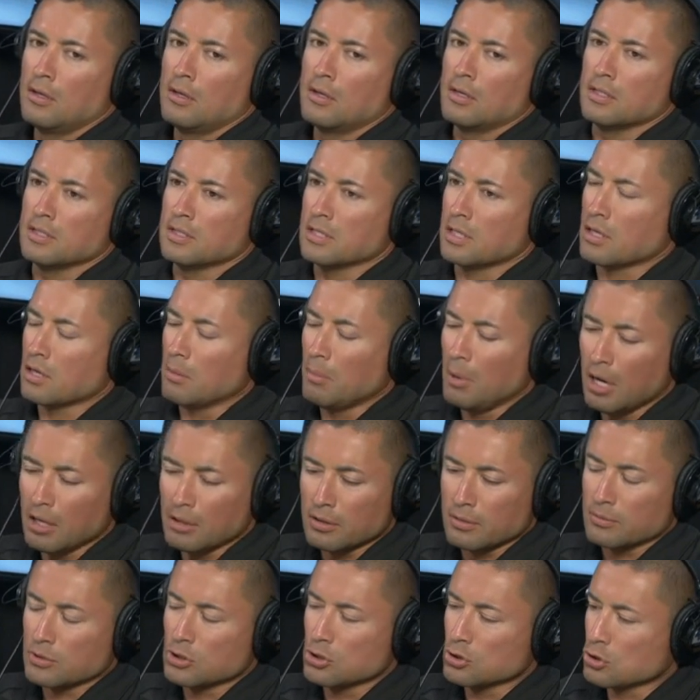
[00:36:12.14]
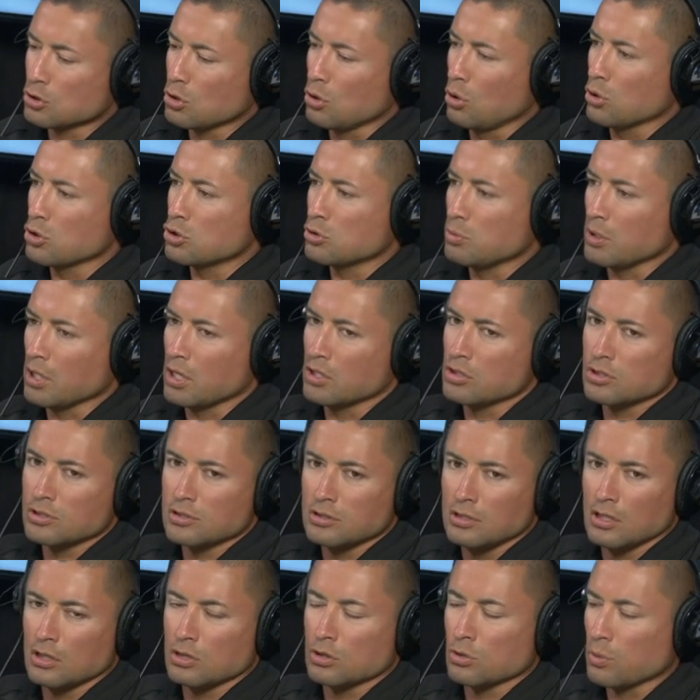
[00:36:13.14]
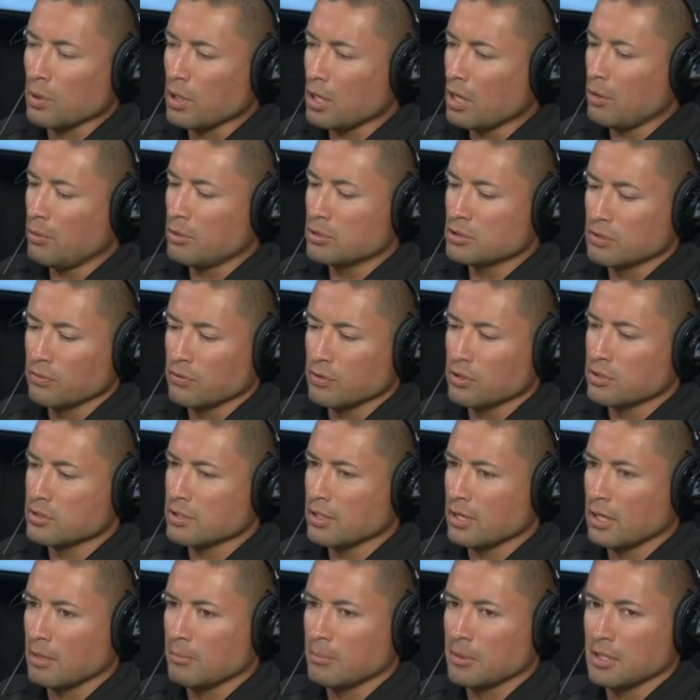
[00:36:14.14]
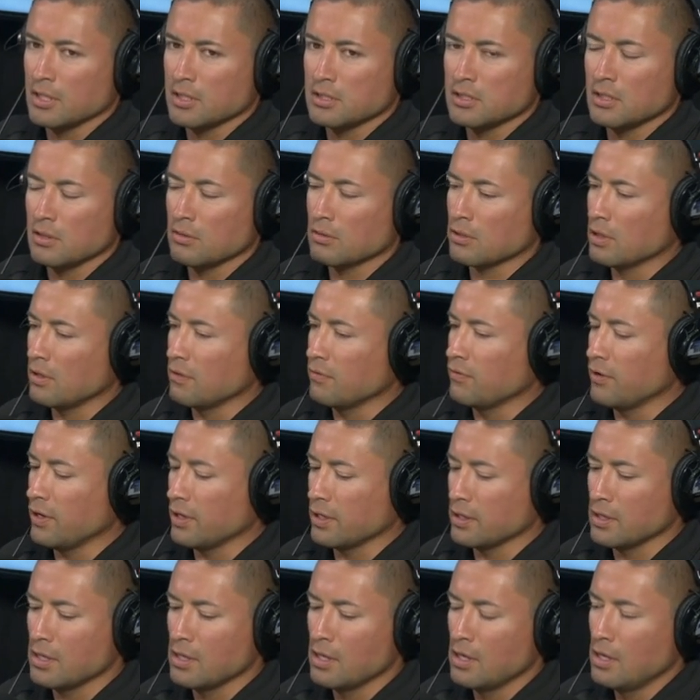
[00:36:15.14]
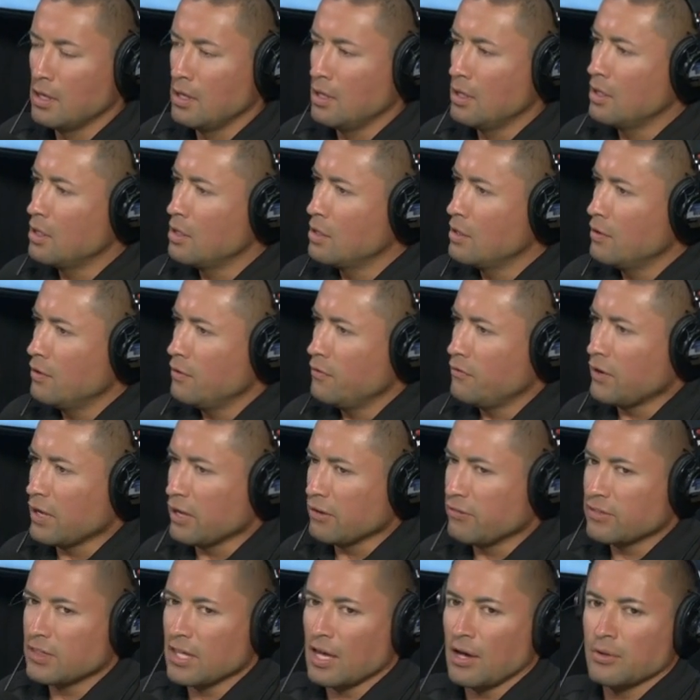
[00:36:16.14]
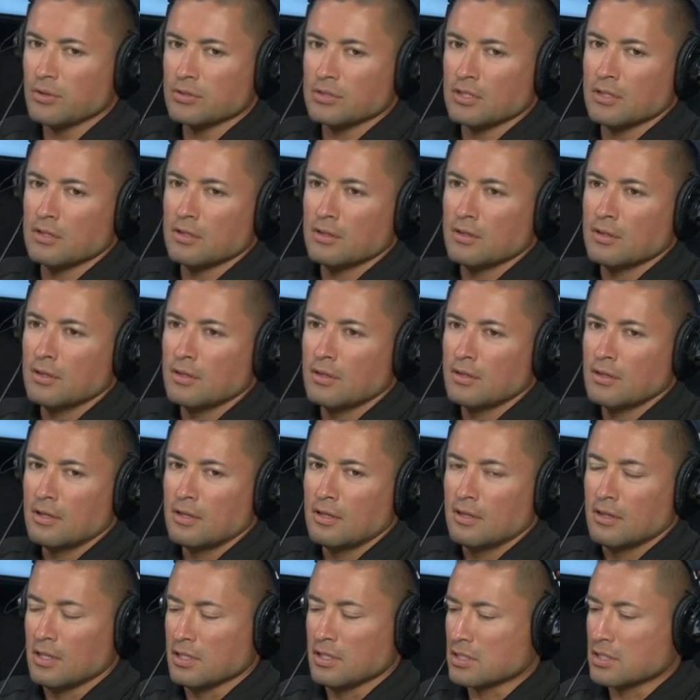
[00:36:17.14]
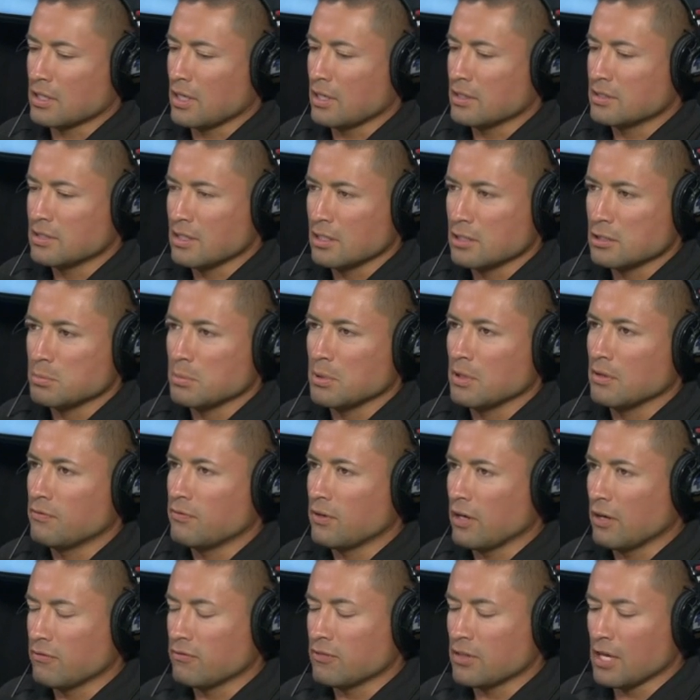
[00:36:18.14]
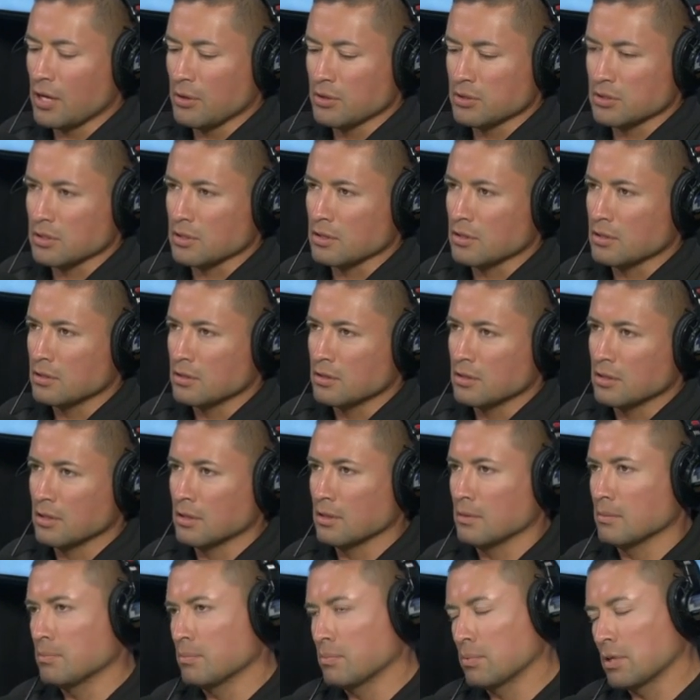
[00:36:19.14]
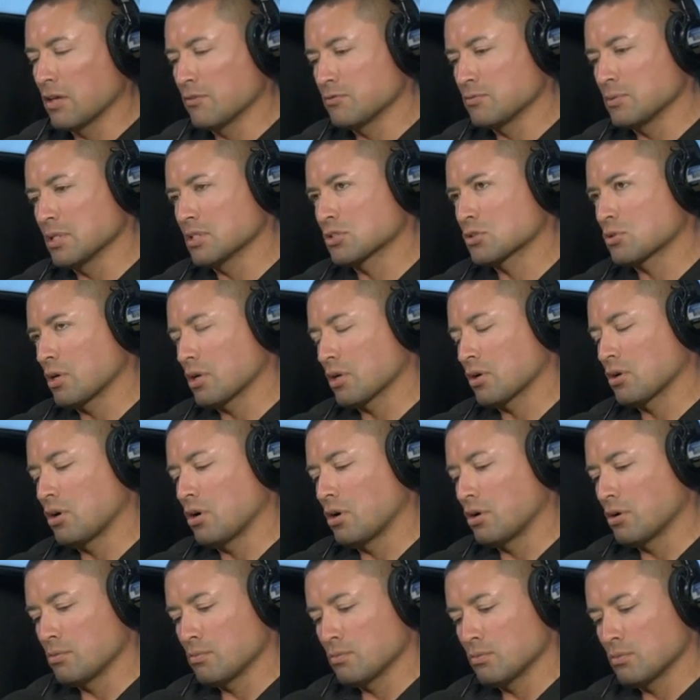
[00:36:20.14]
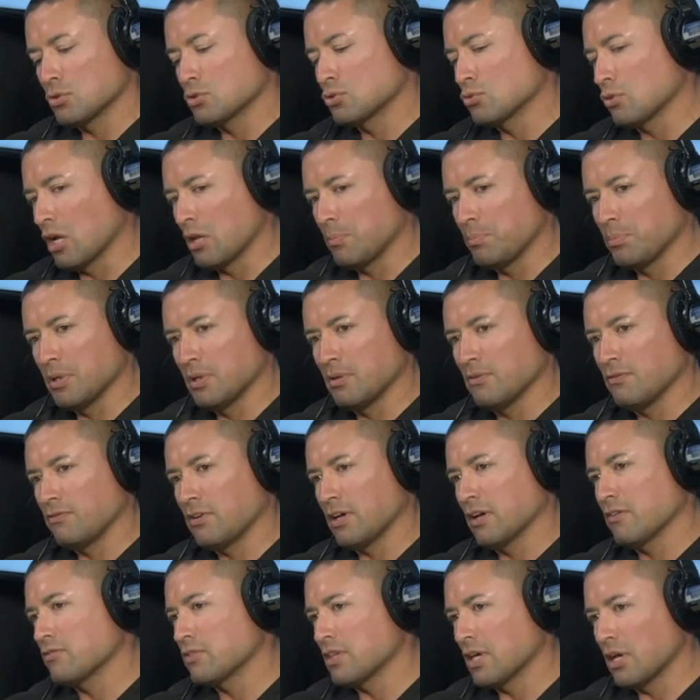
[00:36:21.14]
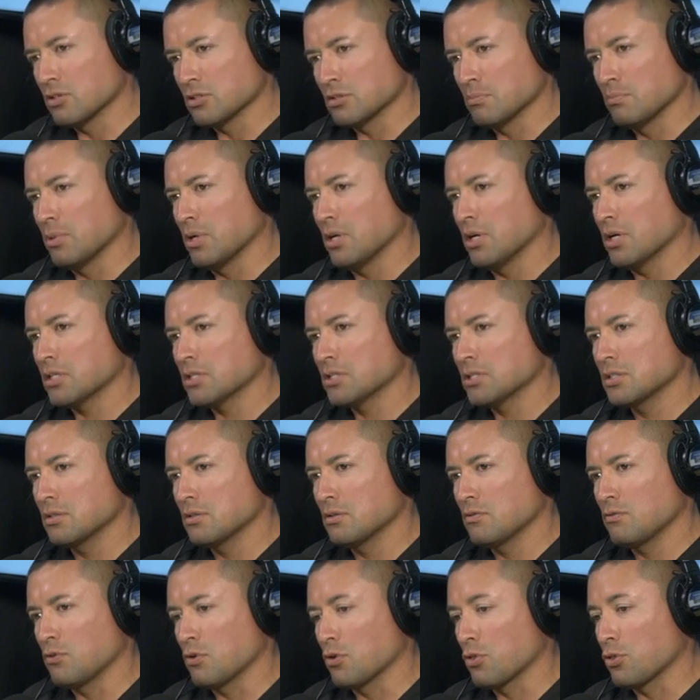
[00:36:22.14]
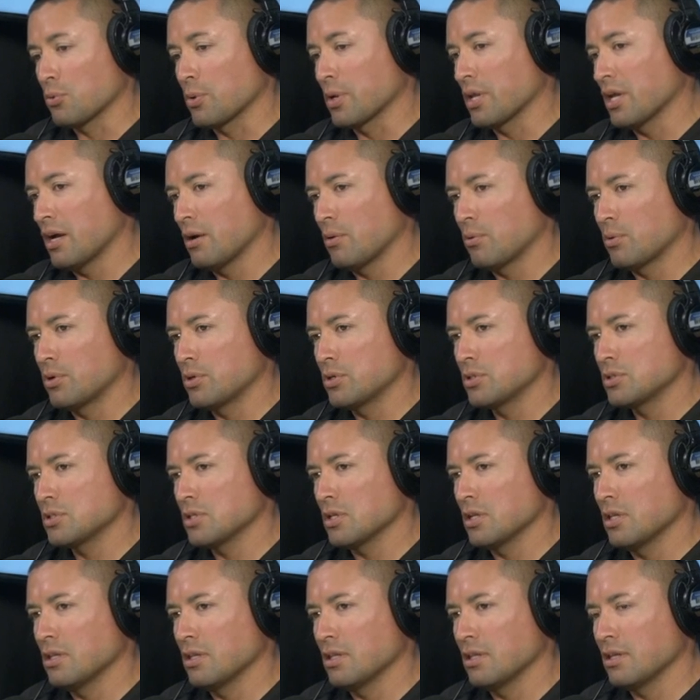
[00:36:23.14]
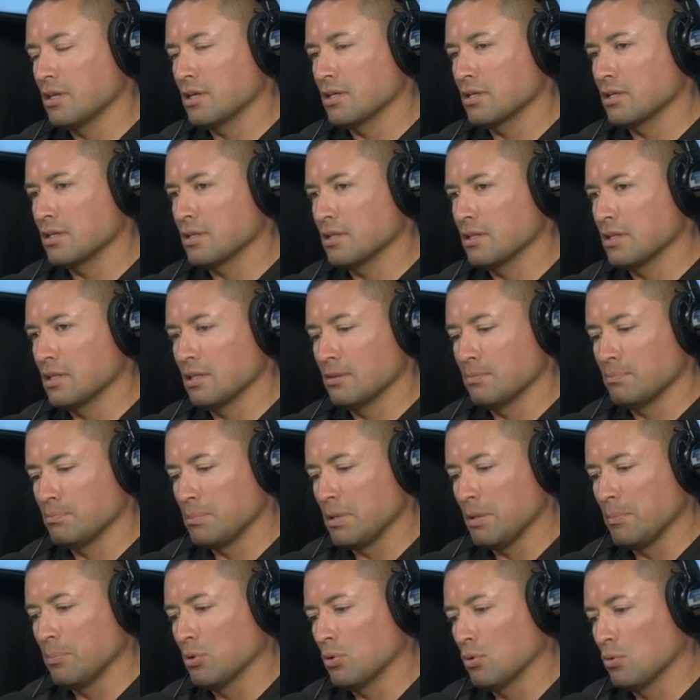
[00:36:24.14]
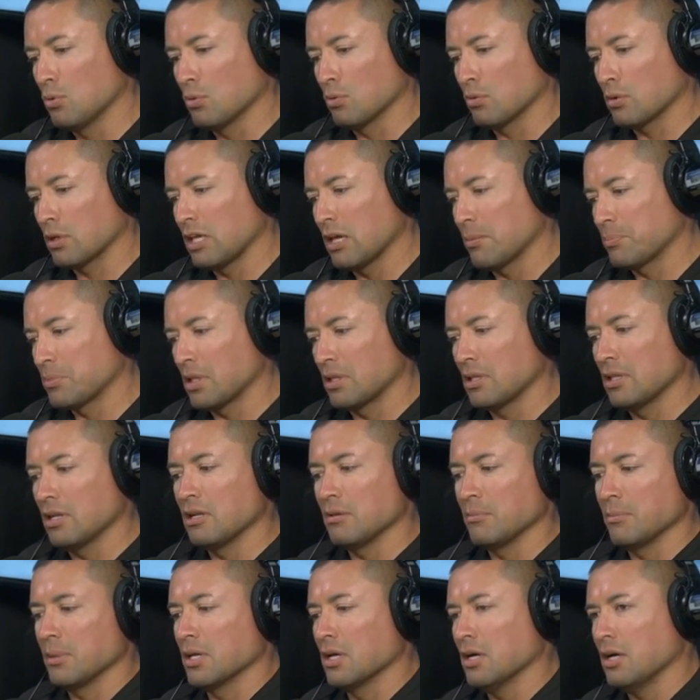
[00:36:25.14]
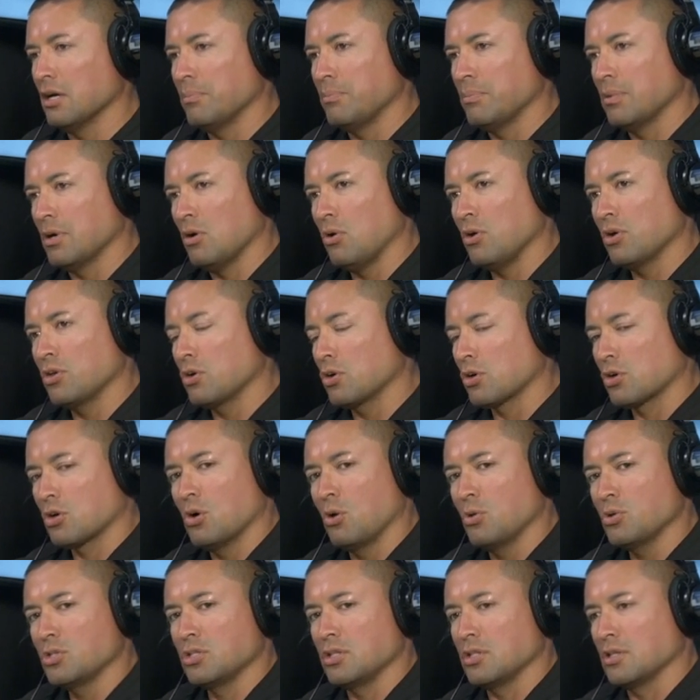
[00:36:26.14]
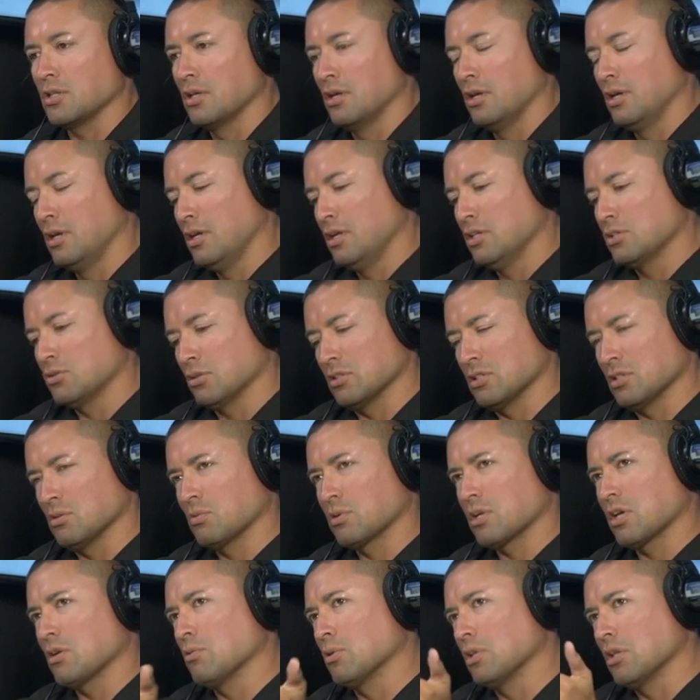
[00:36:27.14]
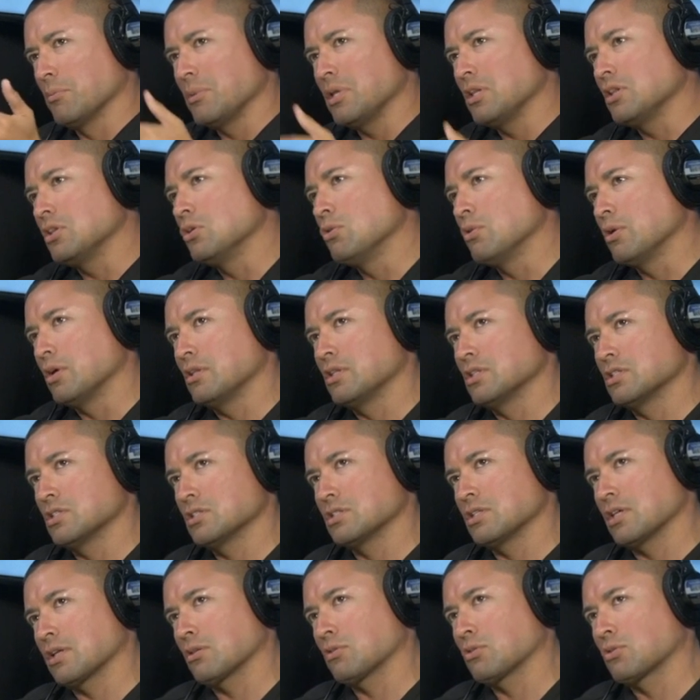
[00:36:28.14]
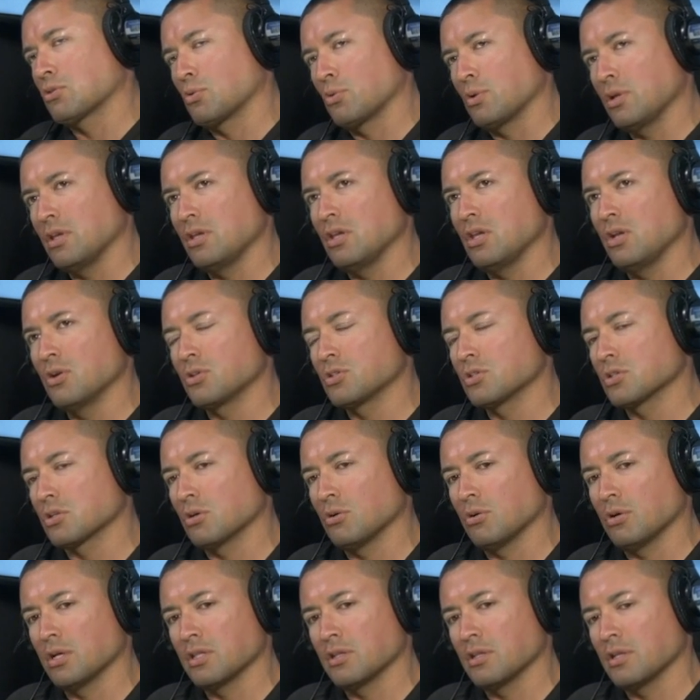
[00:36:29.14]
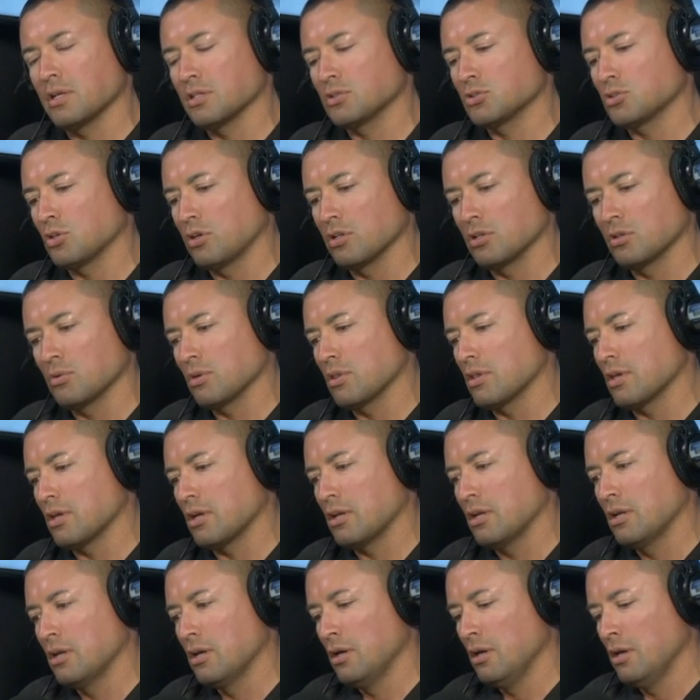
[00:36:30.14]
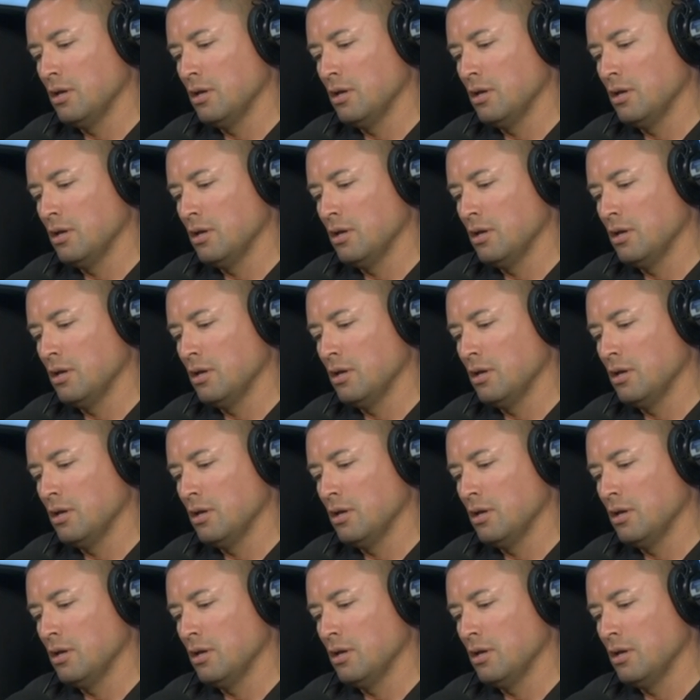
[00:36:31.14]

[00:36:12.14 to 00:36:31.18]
he said, come on, just coach me. I just need three hours of your time. And I said, okay, fine, five thousand. This guy sends me five thousand. He gives me his credit card, swipe it, five thousand bucks for three hours. And then I then people kept on hitting me up. Oh, you're coaching. So I said, okay, well, let me do it. This is like three years ago I, that I started doing that.